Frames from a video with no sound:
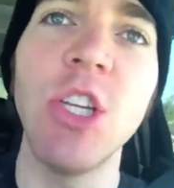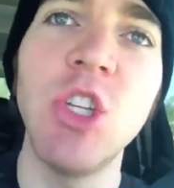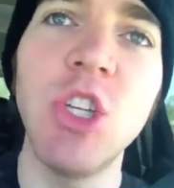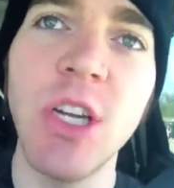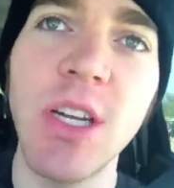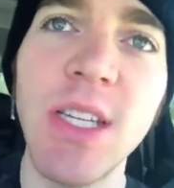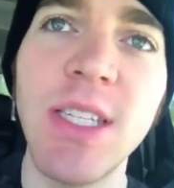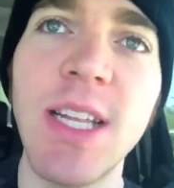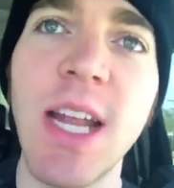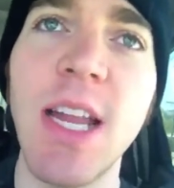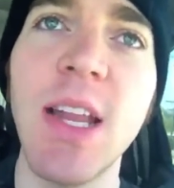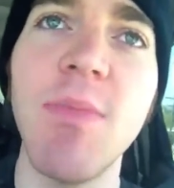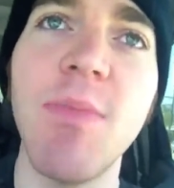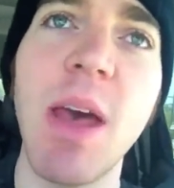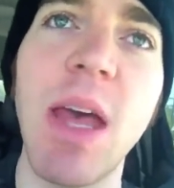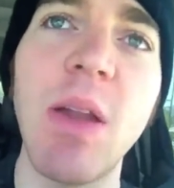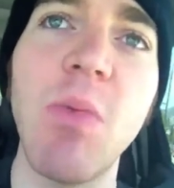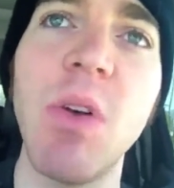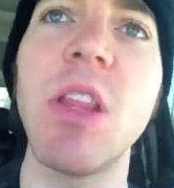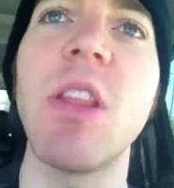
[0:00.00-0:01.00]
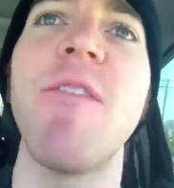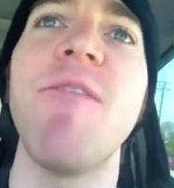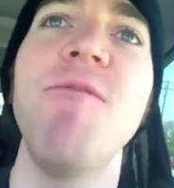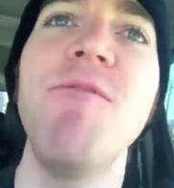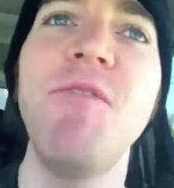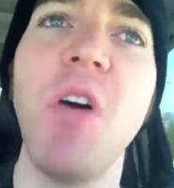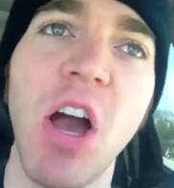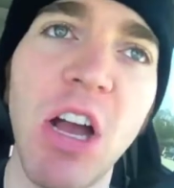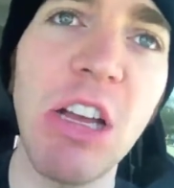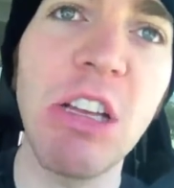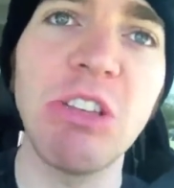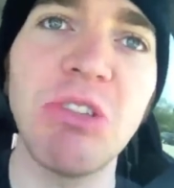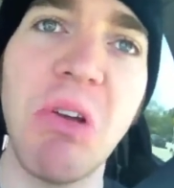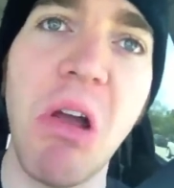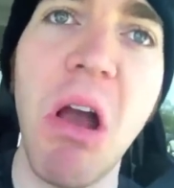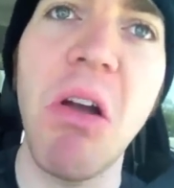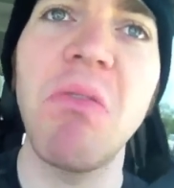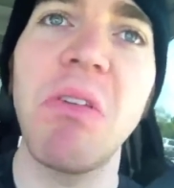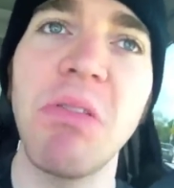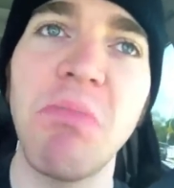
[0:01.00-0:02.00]
I should have stayed in bed. What the fuck is
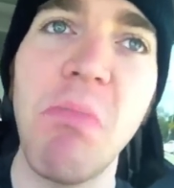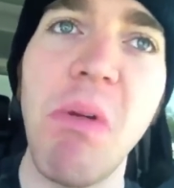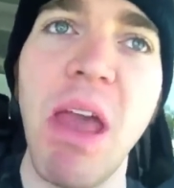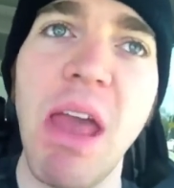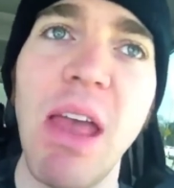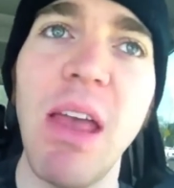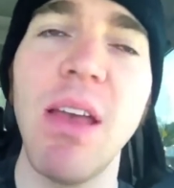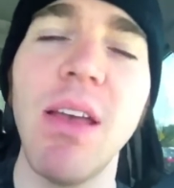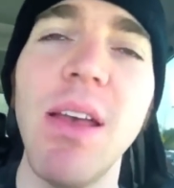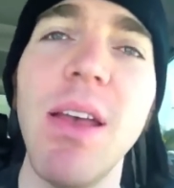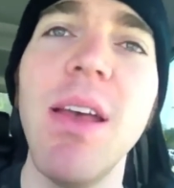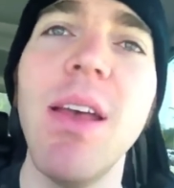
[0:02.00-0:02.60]
wrong with me?"